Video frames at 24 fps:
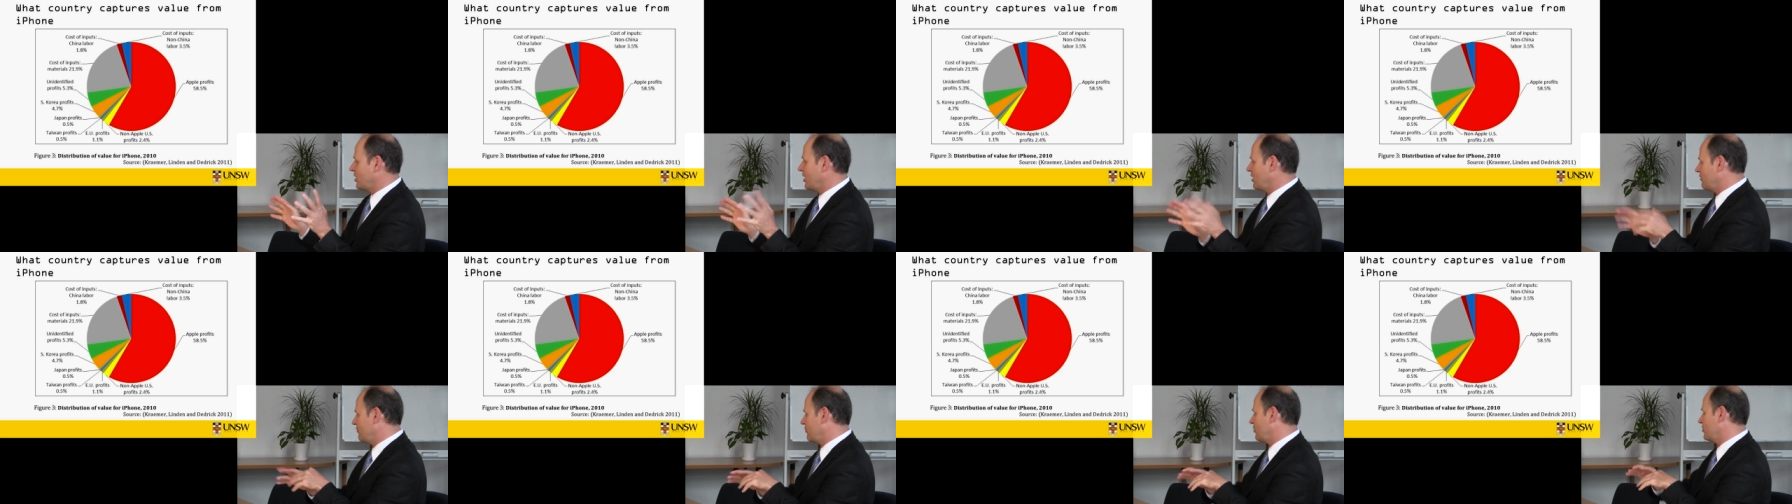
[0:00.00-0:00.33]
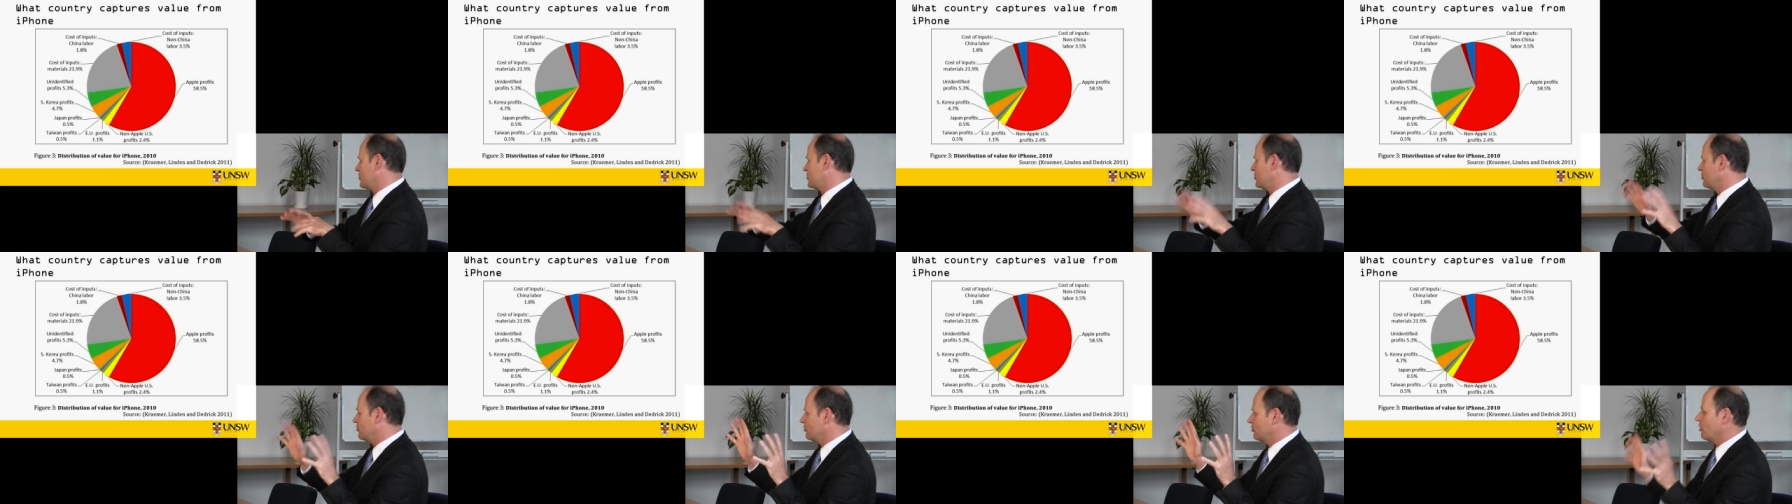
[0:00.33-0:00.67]
China, of
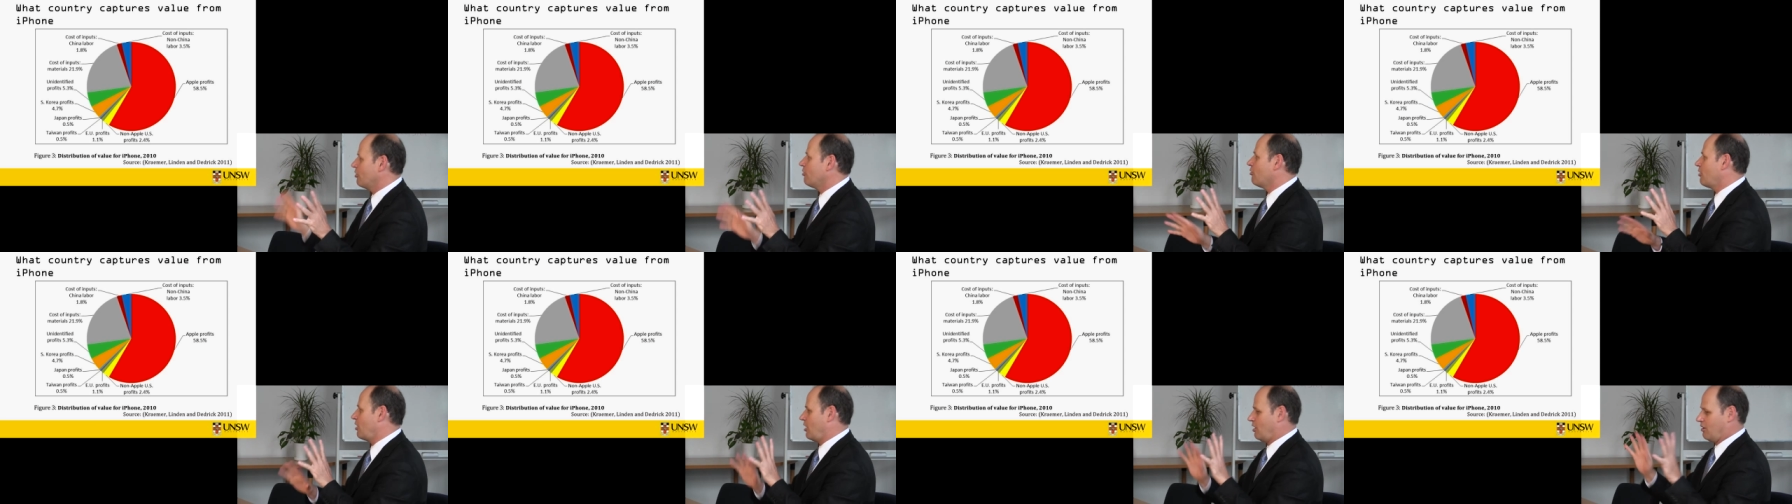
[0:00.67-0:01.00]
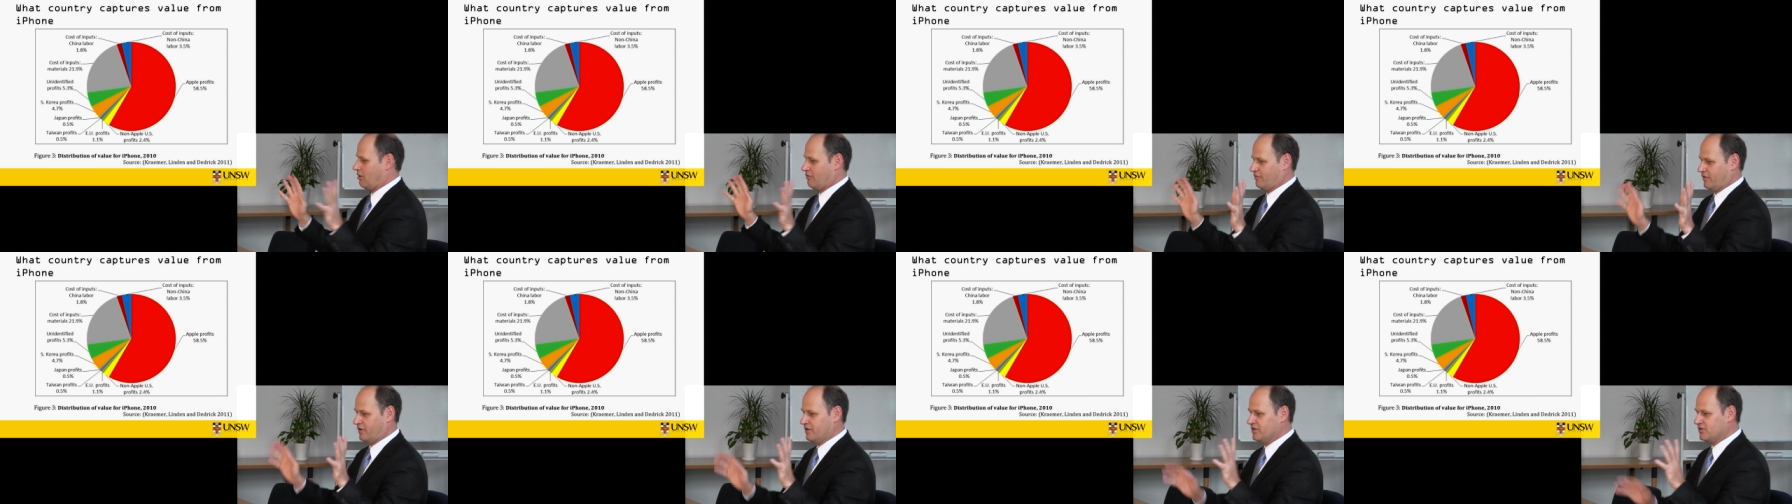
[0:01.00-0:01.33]
course, you know
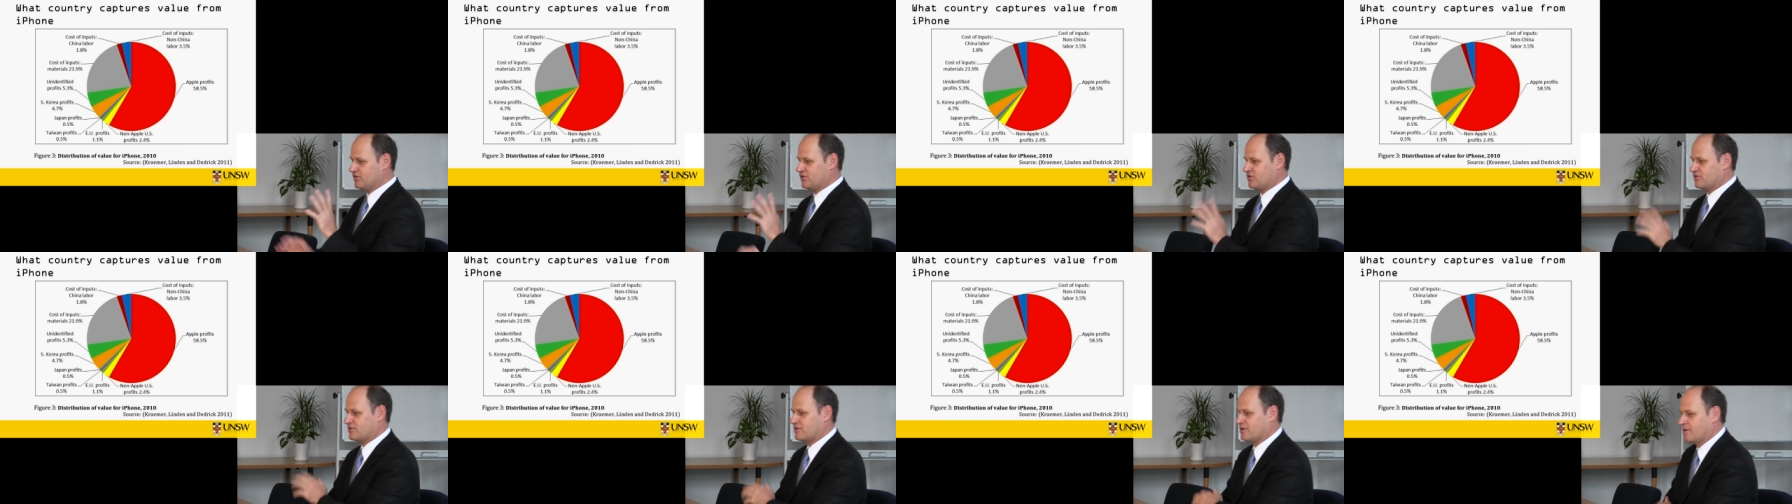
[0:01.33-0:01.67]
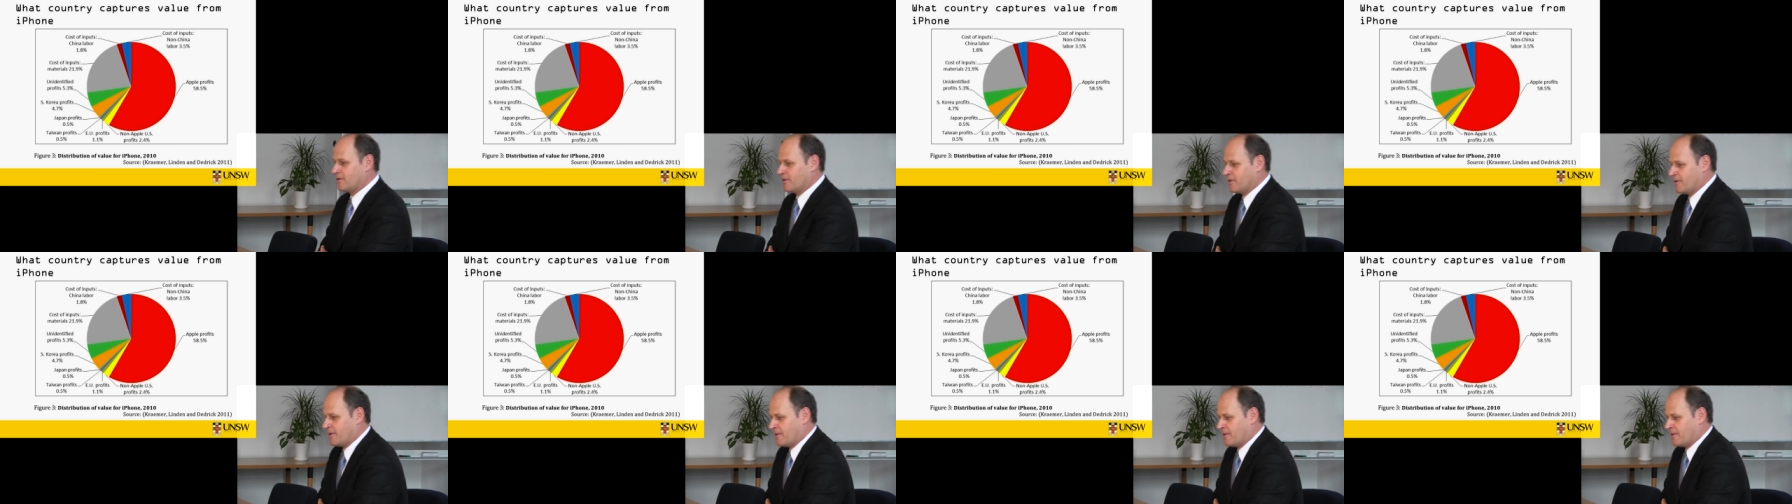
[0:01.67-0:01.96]
all this,